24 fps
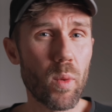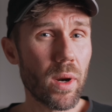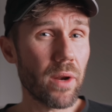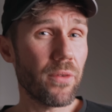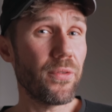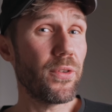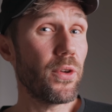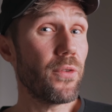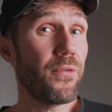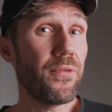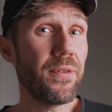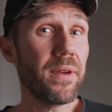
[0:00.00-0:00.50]
what
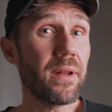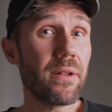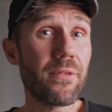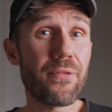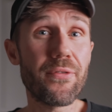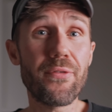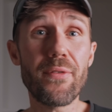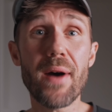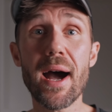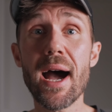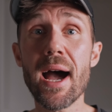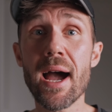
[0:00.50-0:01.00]
if you feel
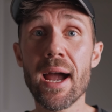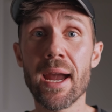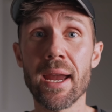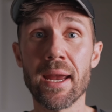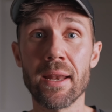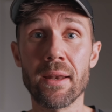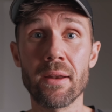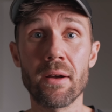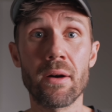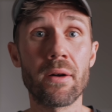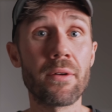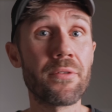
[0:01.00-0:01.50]

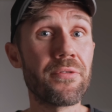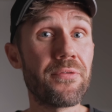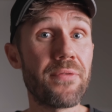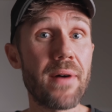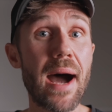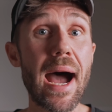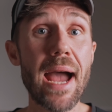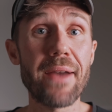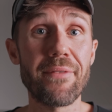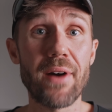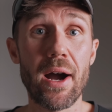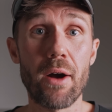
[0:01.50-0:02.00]
fine on
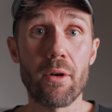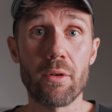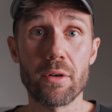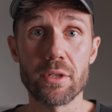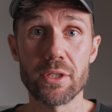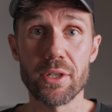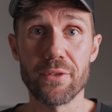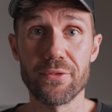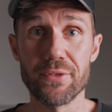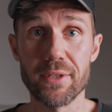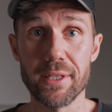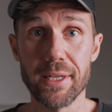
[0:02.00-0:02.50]
5
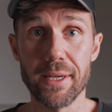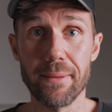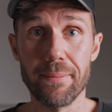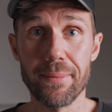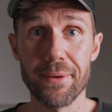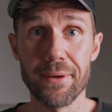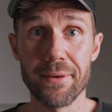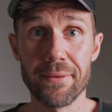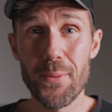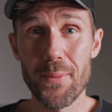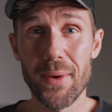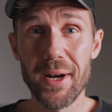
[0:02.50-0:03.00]
hours of sleep?
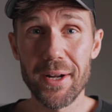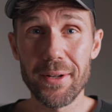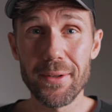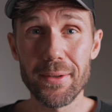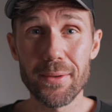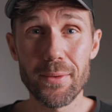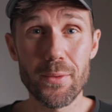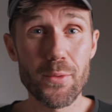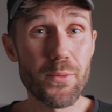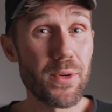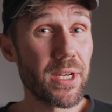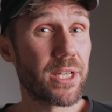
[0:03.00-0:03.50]

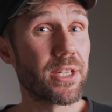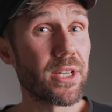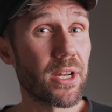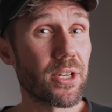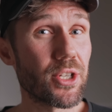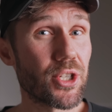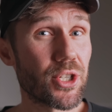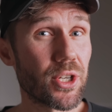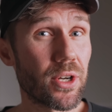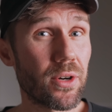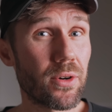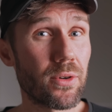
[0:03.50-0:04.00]
Well, research
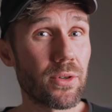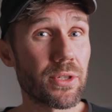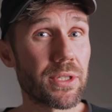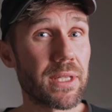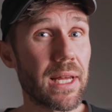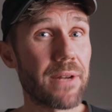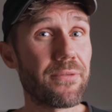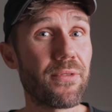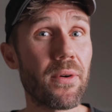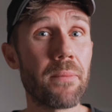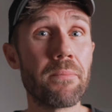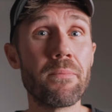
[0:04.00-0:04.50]
shows
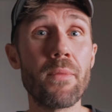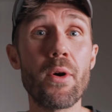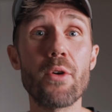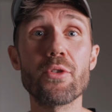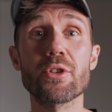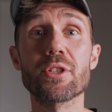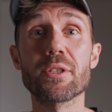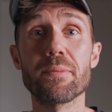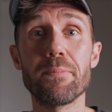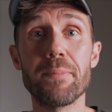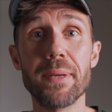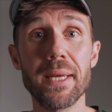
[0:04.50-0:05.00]
that for
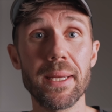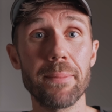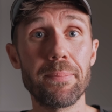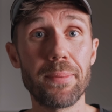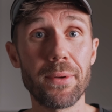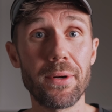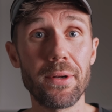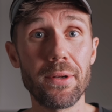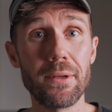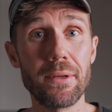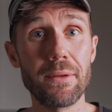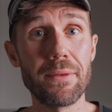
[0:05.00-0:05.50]
most
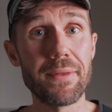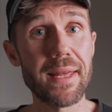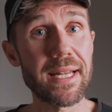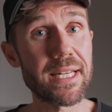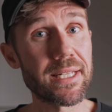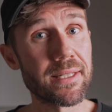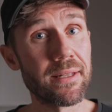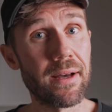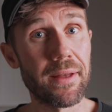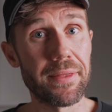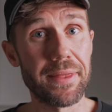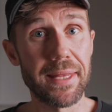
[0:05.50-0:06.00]
people,
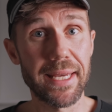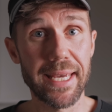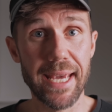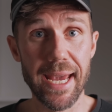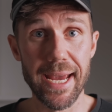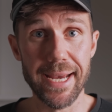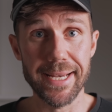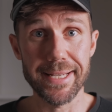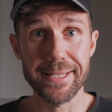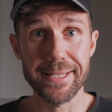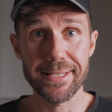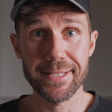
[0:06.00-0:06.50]
that's not the
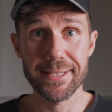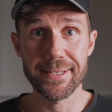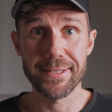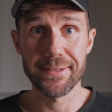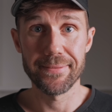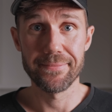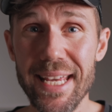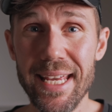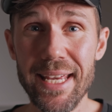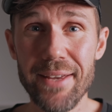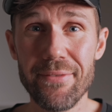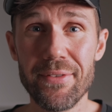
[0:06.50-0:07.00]
case,
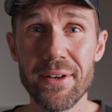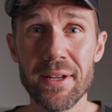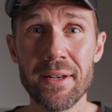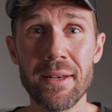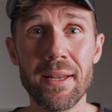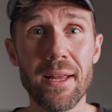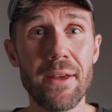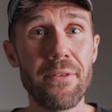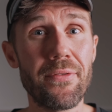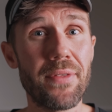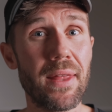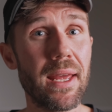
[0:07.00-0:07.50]
even
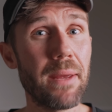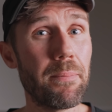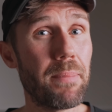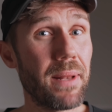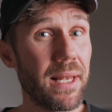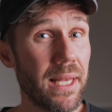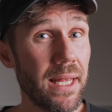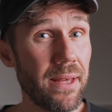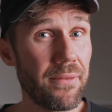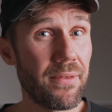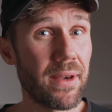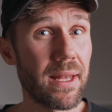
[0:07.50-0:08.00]
if they
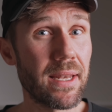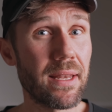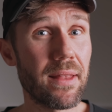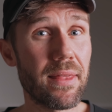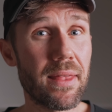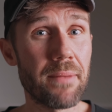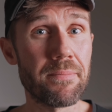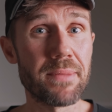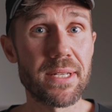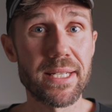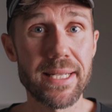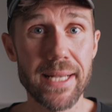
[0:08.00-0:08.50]
believe it
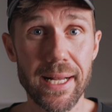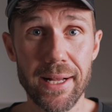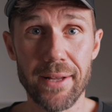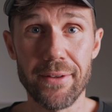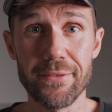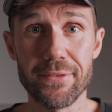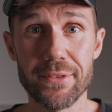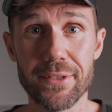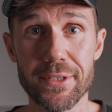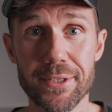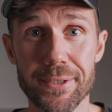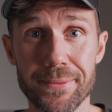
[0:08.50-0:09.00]

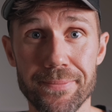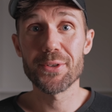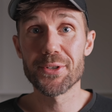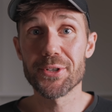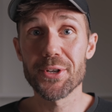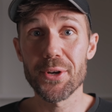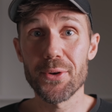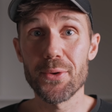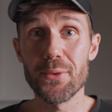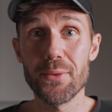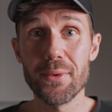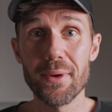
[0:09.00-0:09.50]
themselves.
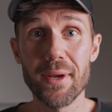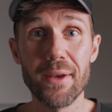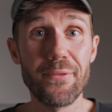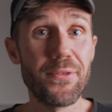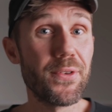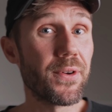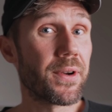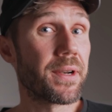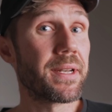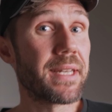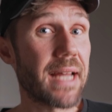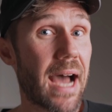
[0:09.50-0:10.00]
So if
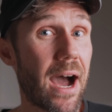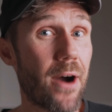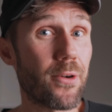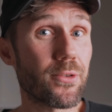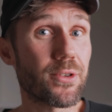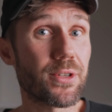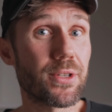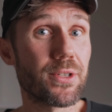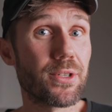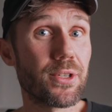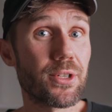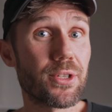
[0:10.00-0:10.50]
you're in
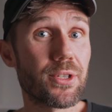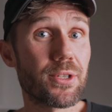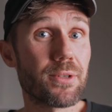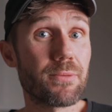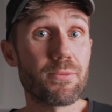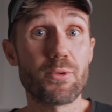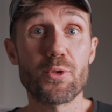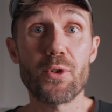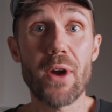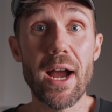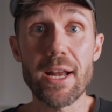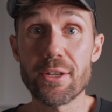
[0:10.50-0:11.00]
doubt, just
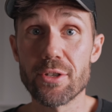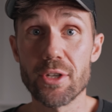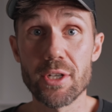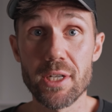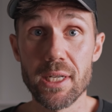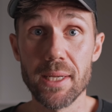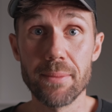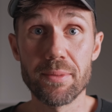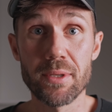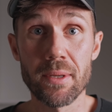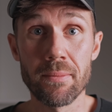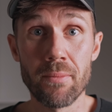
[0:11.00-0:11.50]
try to
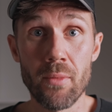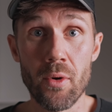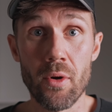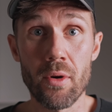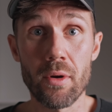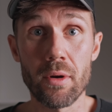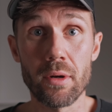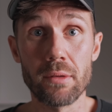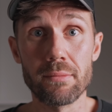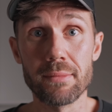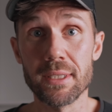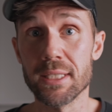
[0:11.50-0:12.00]
sleep some
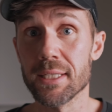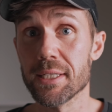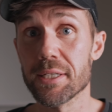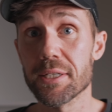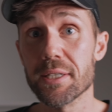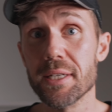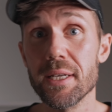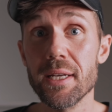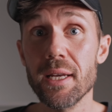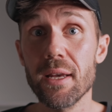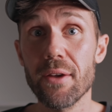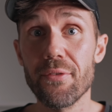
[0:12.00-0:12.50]
more and
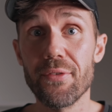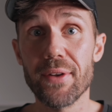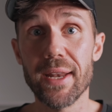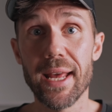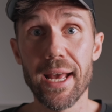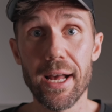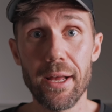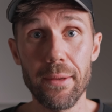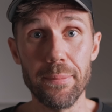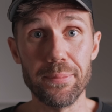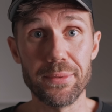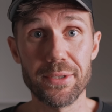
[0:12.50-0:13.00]
see if it
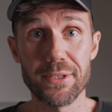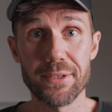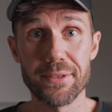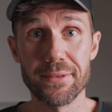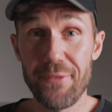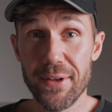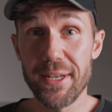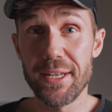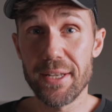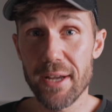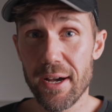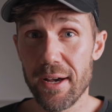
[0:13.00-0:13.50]
helps. If
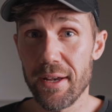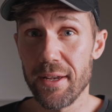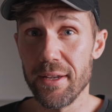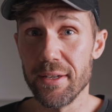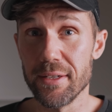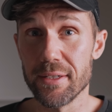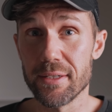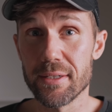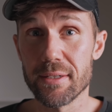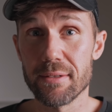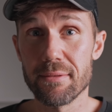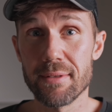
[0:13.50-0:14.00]
it
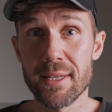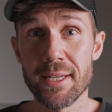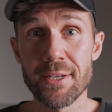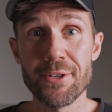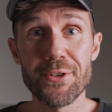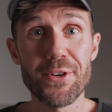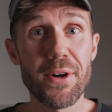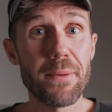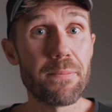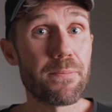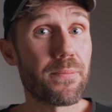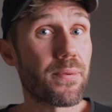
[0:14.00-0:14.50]
does, then
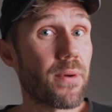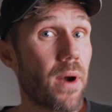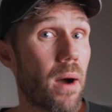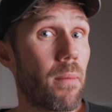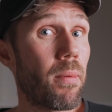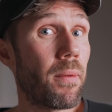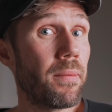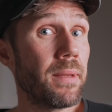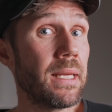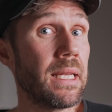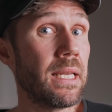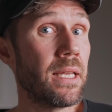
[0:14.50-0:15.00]
you're
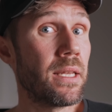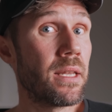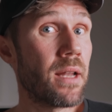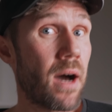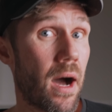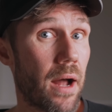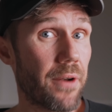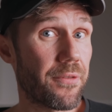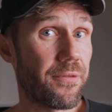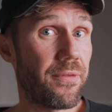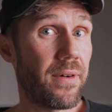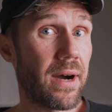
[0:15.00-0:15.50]
probably
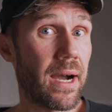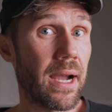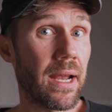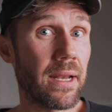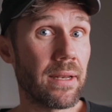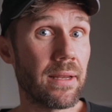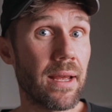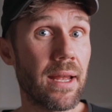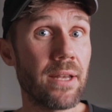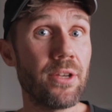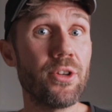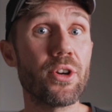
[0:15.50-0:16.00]
not
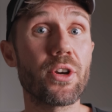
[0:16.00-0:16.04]
fine, and